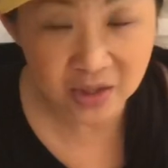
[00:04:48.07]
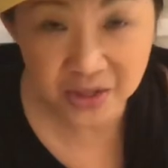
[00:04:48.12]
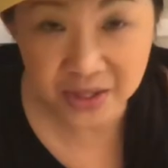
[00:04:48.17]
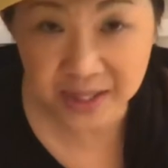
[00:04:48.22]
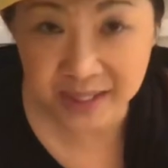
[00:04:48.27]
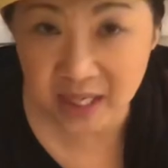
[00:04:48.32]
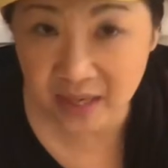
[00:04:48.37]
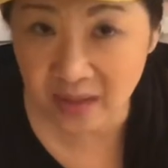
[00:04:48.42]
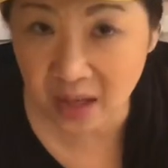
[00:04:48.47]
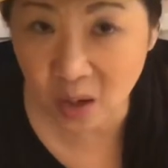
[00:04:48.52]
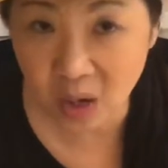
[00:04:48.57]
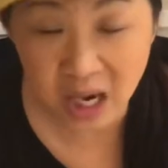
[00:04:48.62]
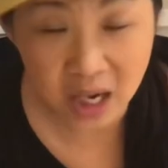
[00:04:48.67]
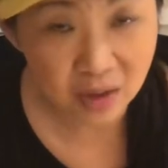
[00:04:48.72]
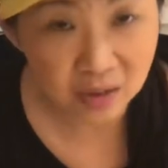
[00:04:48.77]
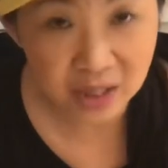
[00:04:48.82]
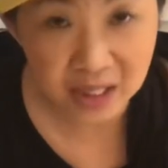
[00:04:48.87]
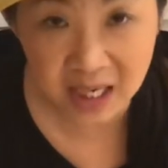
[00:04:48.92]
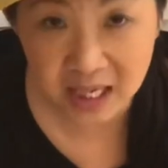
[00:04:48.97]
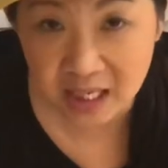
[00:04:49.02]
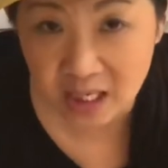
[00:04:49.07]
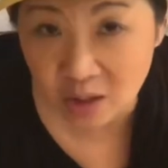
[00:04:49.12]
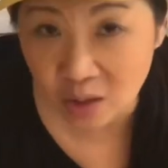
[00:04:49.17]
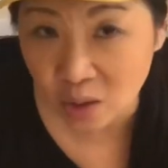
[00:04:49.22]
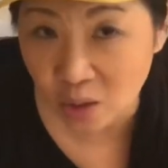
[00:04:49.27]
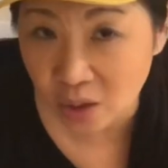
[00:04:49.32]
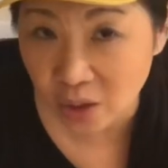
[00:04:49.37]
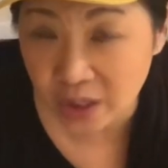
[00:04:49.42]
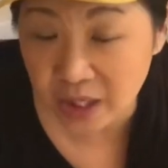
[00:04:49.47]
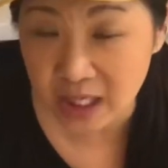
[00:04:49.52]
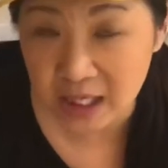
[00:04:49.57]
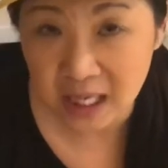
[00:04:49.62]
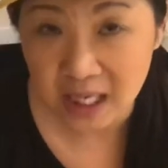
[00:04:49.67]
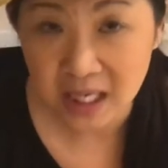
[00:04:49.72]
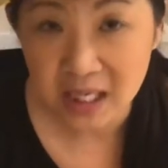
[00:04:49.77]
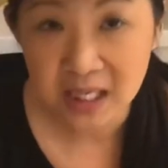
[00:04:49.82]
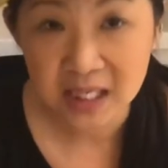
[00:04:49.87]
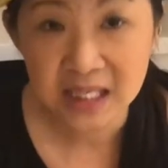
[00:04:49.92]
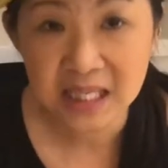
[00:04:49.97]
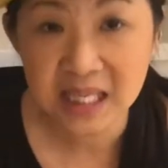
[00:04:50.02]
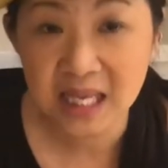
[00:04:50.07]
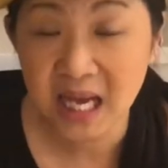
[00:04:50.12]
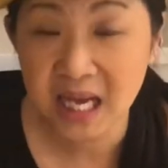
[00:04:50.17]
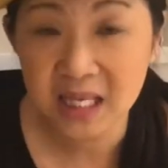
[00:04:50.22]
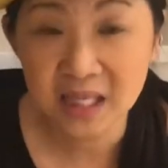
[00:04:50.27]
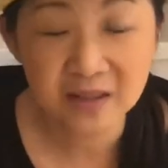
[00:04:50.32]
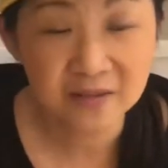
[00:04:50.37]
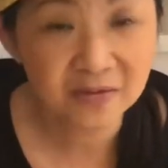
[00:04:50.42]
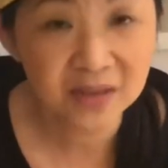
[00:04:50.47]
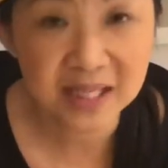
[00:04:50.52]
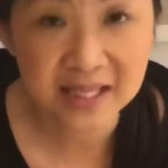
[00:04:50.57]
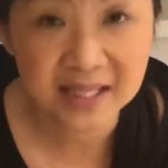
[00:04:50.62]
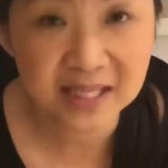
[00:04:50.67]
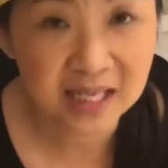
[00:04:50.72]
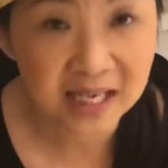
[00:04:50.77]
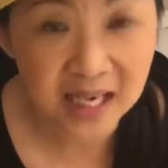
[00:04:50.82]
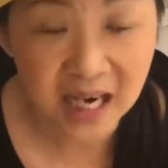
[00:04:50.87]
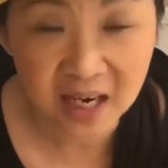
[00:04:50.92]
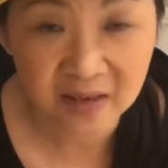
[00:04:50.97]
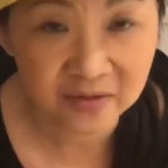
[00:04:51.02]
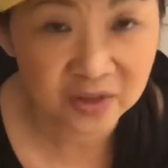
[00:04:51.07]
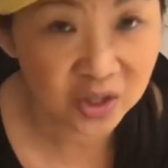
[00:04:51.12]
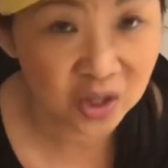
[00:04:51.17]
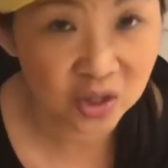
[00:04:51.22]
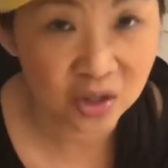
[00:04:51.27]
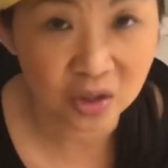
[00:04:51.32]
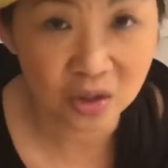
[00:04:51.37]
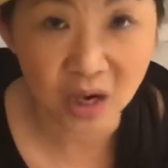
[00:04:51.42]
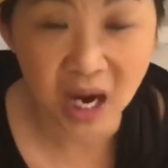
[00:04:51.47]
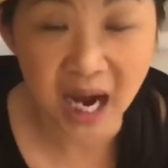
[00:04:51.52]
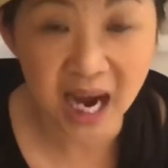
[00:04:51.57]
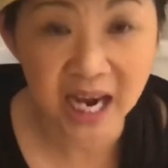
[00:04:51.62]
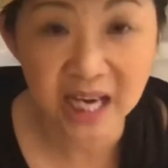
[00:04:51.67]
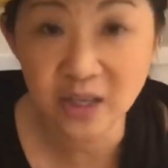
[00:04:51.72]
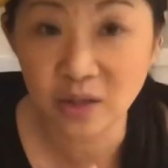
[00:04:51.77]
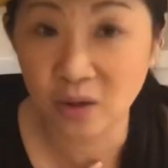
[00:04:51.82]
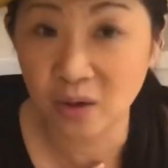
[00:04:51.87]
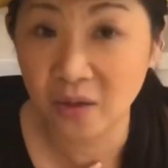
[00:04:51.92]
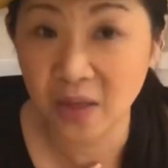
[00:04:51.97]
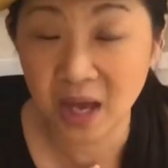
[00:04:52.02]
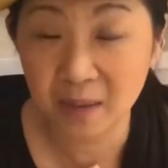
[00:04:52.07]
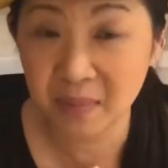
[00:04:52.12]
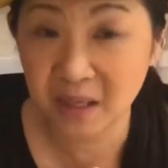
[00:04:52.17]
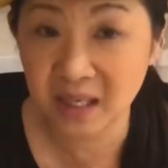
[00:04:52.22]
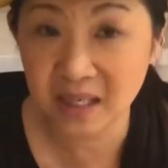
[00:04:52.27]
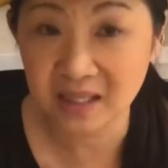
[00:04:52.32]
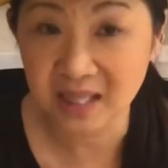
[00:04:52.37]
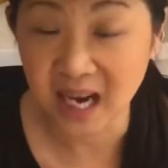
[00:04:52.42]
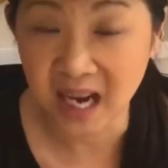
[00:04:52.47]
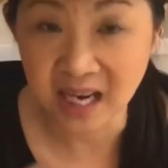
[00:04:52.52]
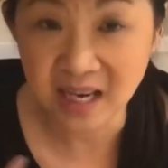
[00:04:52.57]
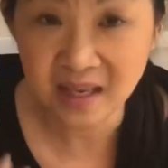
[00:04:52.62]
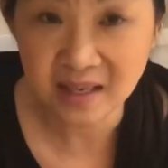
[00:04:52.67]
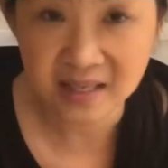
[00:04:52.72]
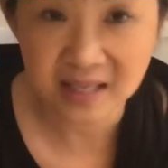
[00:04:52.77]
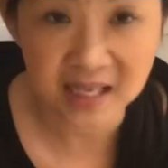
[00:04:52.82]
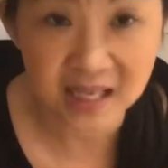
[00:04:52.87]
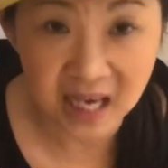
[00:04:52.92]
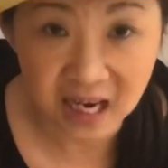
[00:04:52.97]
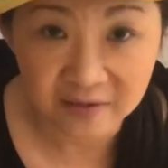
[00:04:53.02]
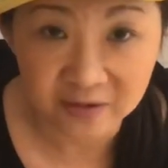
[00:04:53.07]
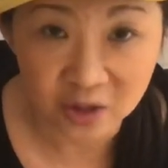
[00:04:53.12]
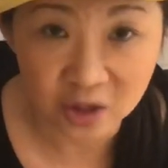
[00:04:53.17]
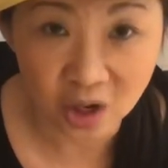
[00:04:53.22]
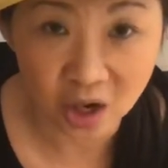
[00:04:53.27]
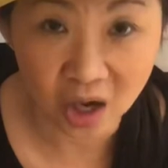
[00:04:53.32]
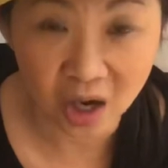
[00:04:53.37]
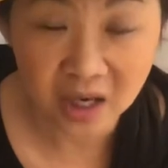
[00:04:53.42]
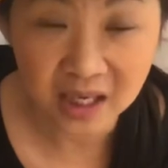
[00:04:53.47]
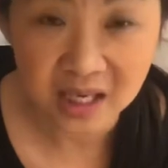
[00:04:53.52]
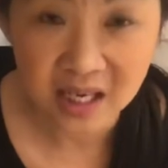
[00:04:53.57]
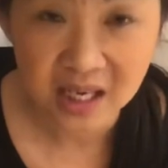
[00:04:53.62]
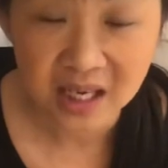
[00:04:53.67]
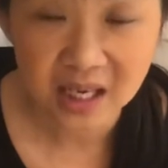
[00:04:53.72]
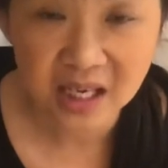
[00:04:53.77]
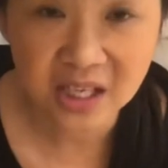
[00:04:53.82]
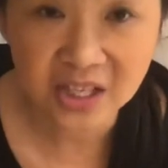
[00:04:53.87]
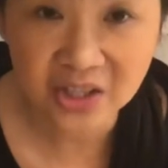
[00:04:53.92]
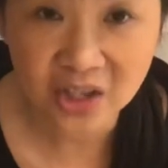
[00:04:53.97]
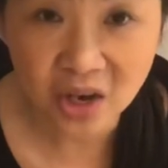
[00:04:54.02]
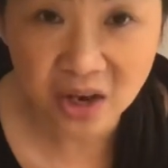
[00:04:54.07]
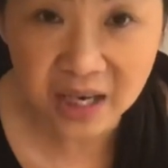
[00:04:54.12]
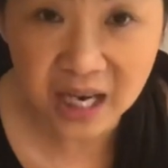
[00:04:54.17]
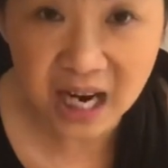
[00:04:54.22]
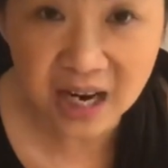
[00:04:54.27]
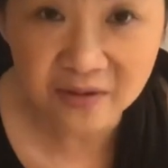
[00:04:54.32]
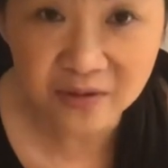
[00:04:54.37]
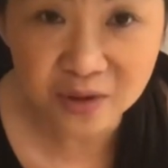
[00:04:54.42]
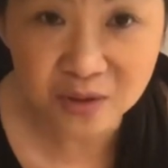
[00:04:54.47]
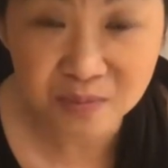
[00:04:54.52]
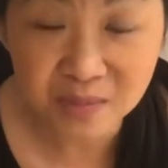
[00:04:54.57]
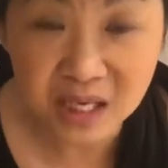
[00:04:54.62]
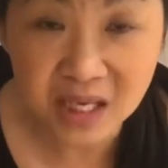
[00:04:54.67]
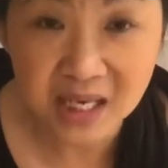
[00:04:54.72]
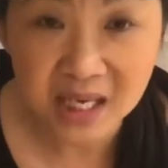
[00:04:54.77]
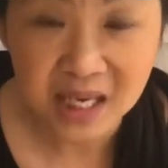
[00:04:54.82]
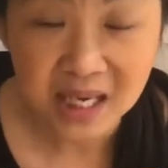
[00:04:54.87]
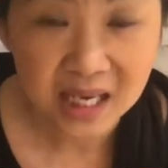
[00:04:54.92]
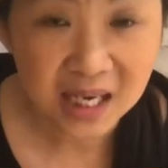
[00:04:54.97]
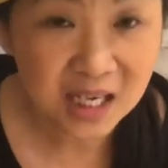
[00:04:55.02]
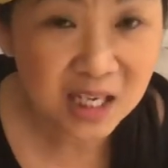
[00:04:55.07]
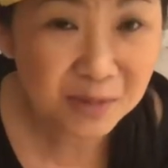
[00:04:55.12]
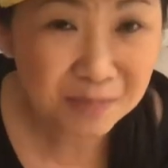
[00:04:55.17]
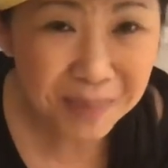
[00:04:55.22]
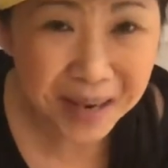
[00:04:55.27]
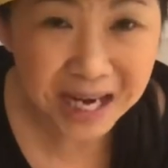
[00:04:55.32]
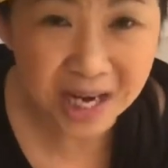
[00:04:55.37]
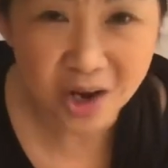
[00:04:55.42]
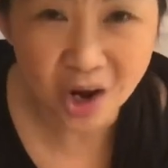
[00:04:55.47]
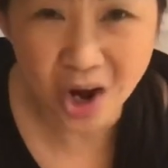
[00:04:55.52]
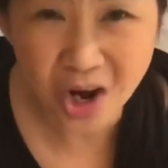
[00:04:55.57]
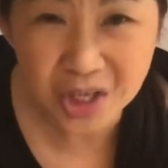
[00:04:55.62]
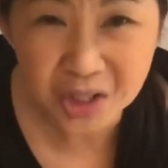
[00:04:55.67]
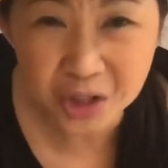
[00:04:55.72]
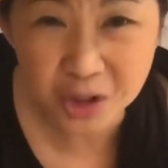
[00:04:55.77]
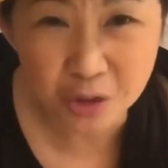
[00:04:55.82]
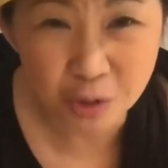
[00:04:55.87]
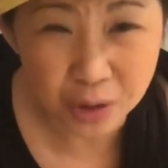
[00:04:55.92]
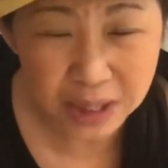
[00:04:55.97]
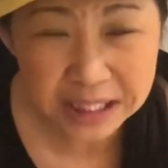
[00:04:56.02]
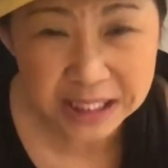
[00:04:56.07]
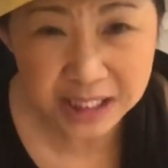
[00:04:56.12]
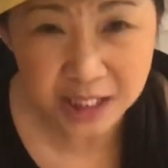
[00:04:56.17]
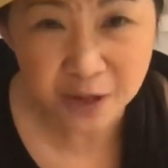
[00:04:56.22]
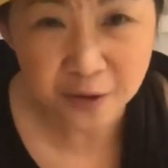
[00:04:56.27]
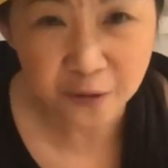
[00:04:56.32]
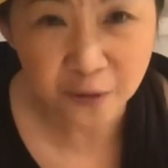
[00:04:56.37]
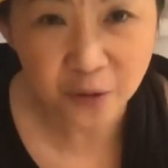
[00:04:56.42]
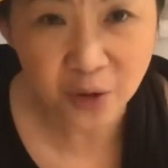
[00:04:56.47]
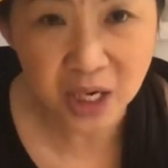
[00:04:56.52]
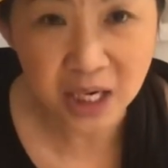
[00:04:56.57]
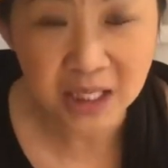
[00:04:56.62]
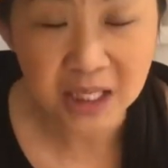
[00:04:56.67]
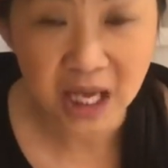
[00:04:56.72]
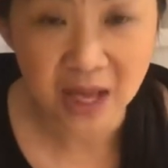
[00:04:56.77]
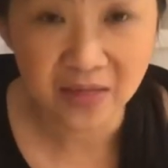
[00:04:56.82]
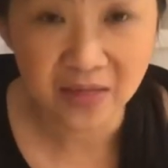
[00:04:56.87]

used to say that, I don't get it, Lord. None of us seek after you. I know that because I didn't seek after God. He sought after me. It's by God's grace, dear friend,